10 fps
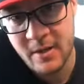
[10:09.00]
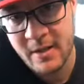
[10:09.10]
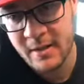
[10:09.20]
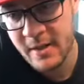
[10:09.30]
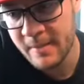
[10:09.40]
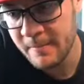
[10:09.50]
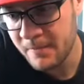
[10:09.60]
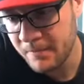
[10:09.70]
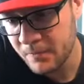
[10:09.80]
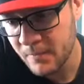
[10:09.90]
than him
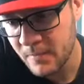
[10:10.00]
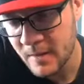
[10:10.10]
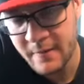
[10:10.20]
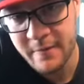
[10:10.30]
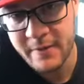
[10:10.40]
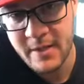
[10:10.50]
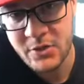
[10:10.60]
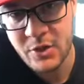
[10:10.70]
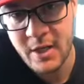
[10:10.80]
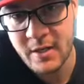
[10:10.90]
have a fast
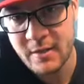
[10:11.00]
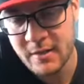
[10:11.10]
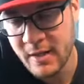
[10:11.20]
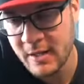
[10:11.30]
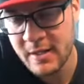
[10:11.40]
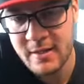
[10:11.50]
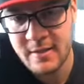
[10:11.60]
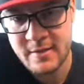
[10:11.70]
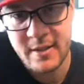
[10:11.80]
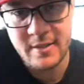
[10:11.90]
track, and then
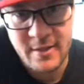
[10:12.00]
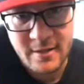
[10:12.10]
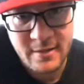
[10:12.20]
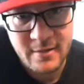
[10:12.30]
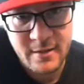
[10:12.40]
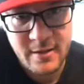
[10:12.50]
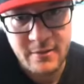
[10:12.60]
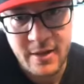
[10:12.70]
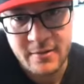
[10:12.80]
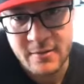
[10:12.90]
he's 60th in the
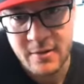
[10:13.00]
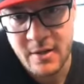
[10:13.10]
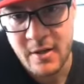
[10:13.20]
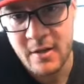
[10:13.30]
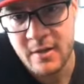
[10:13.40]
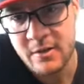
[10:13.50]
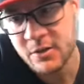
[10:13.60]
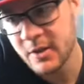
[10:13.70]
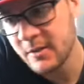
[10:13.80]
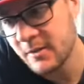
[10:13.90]
round.
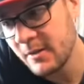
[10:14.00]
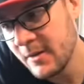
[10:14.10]
So